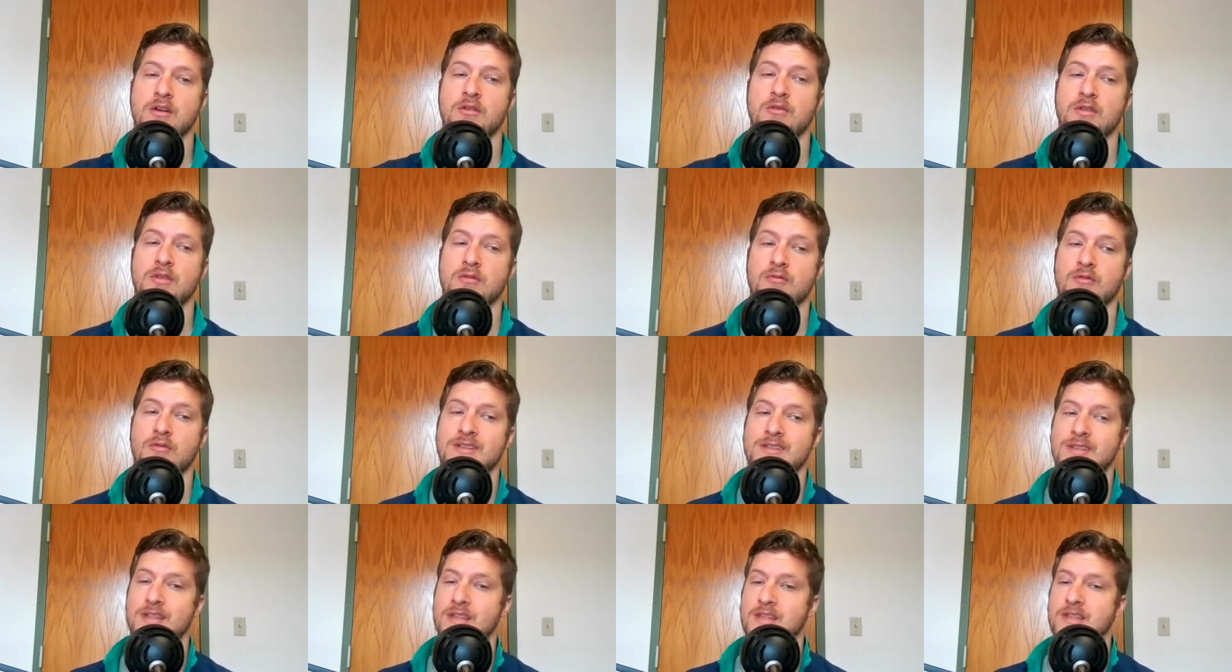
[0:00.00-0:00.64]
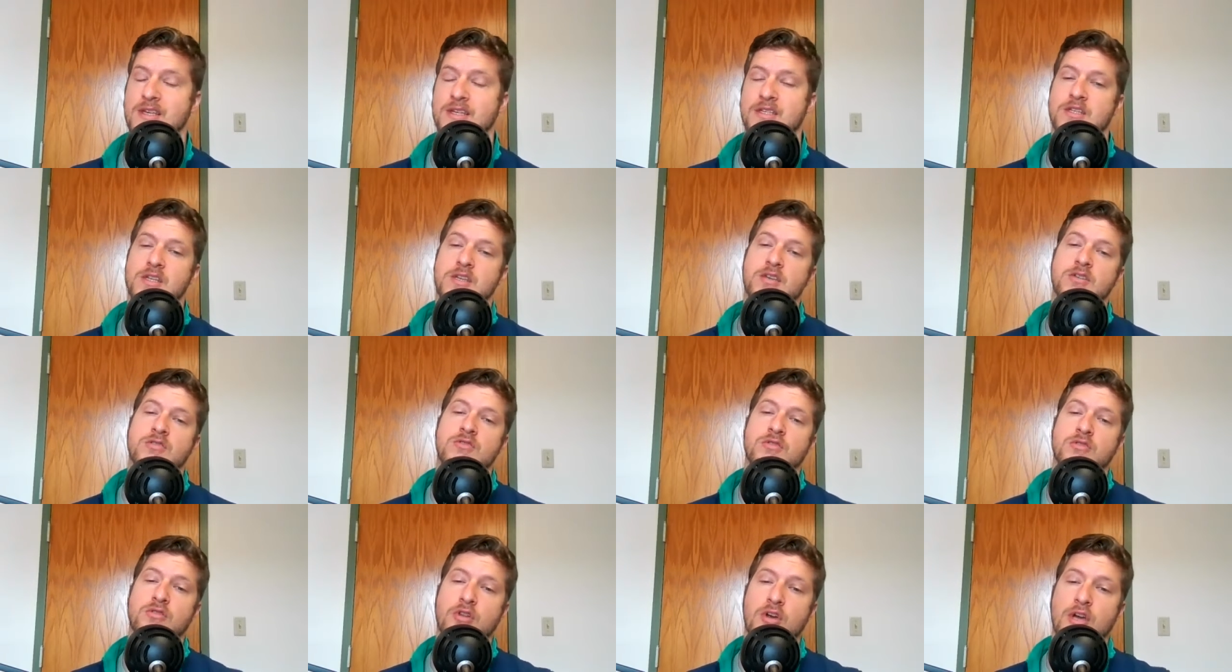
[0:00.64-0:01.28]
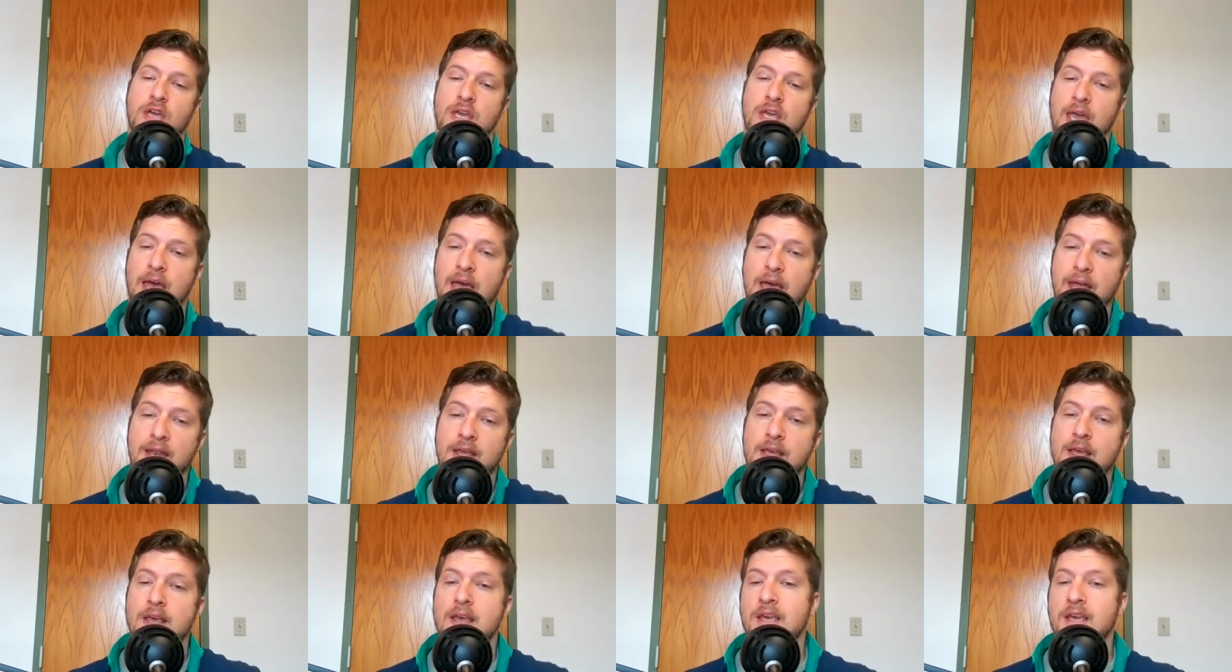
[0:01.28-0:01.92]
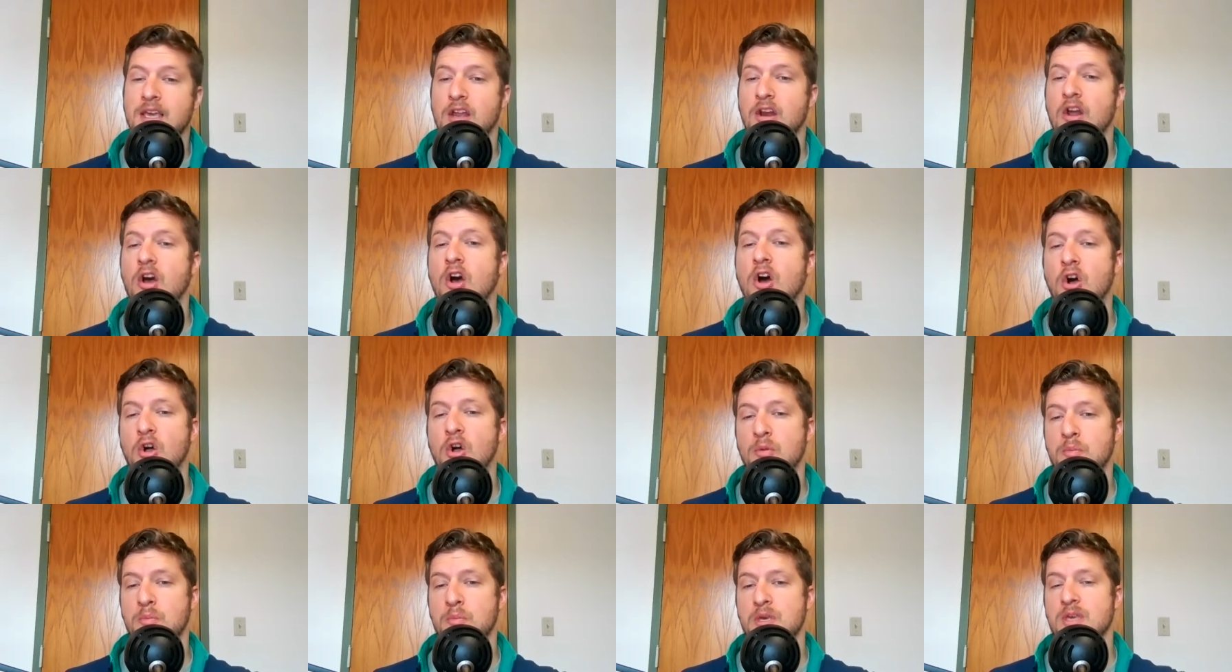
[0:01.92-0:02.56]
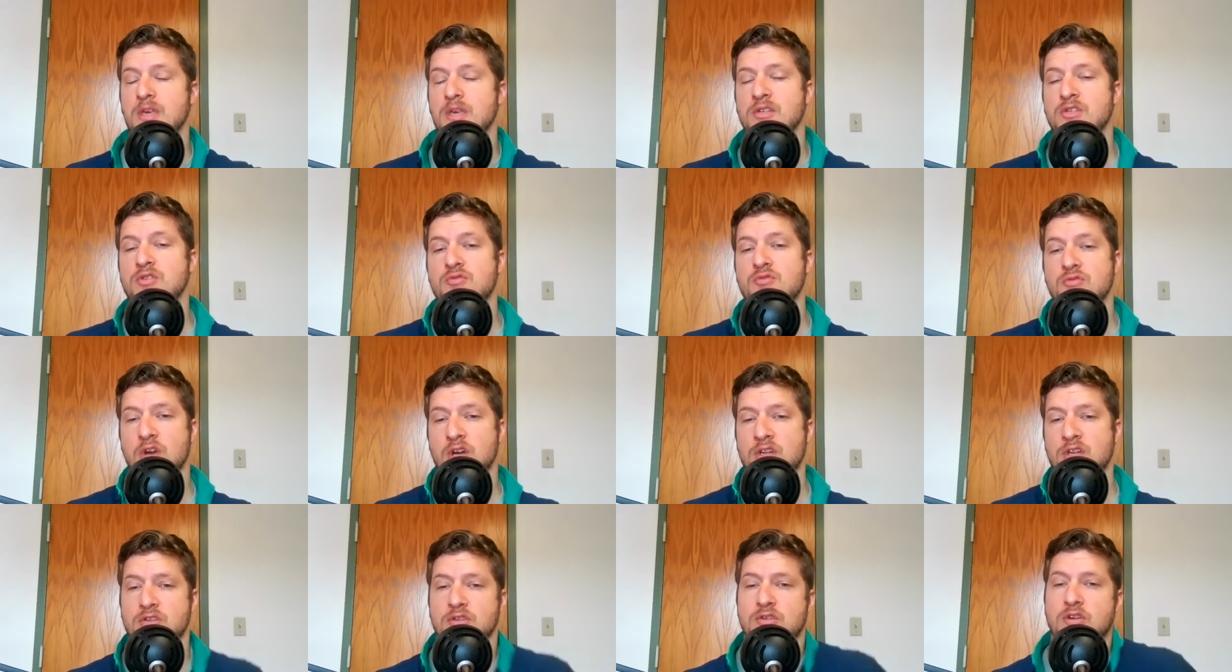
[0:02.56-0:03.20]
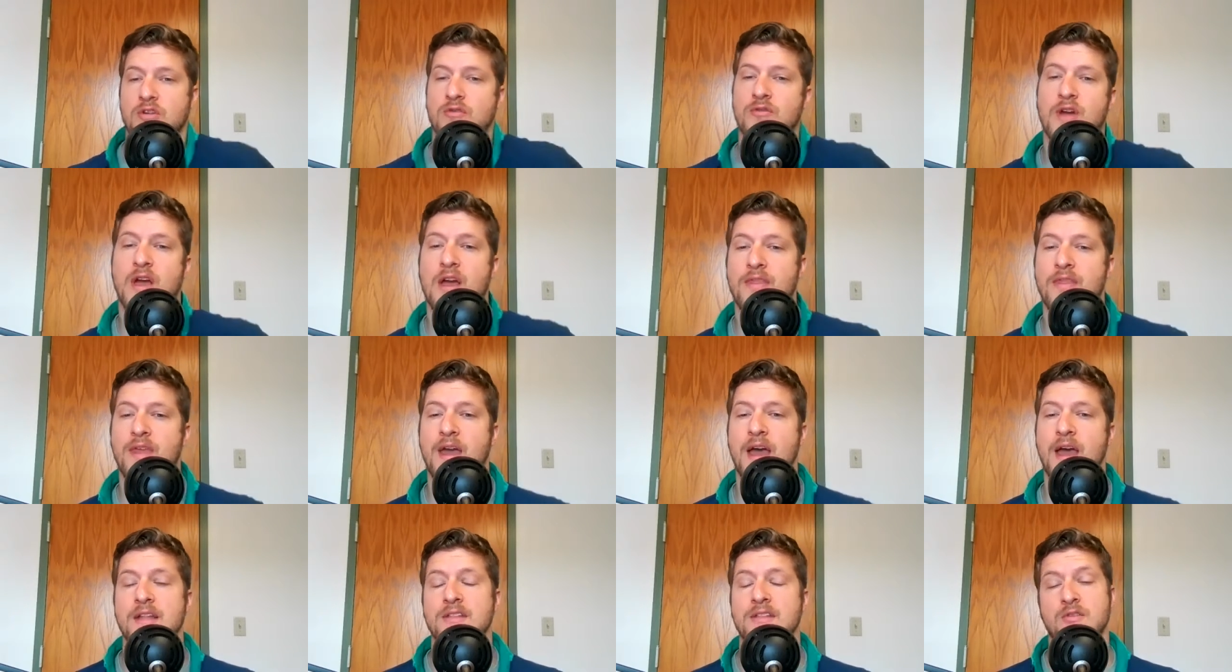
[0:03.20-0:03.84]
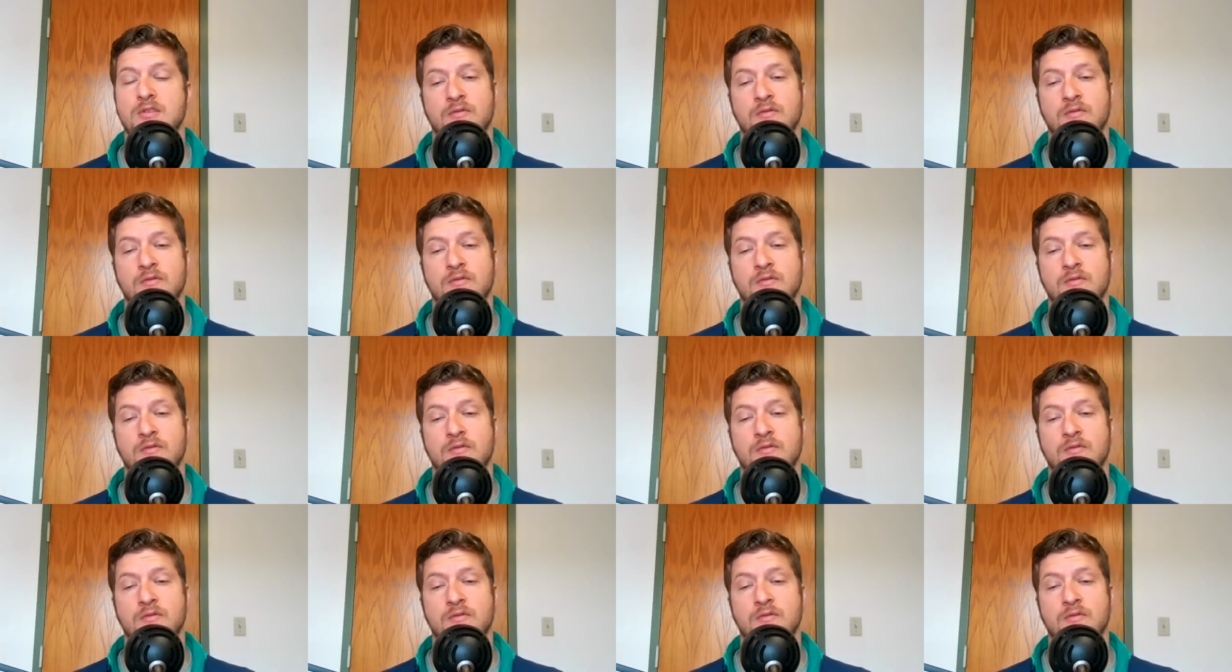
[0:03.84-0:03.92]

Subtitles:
or the rest of the things that you should look at can all be structured around that.